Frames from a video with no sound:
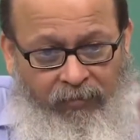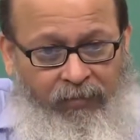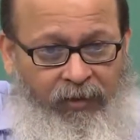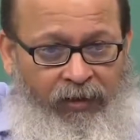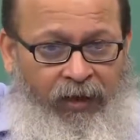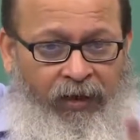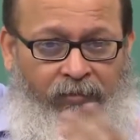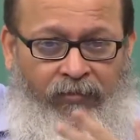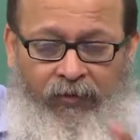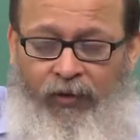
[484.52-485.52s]
India,
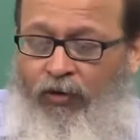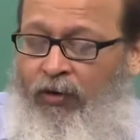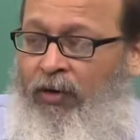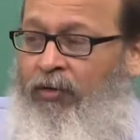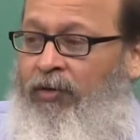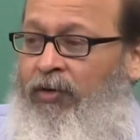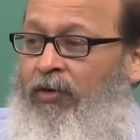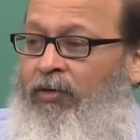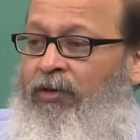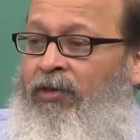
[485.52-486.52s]
we know how it
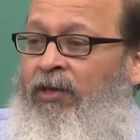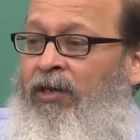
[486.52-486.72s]
goes,